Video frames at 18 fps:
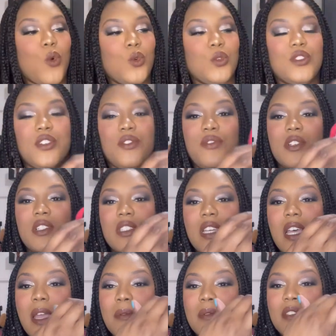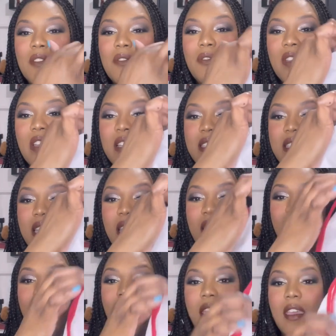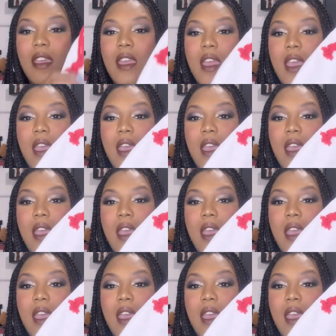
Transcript: all different types of things in it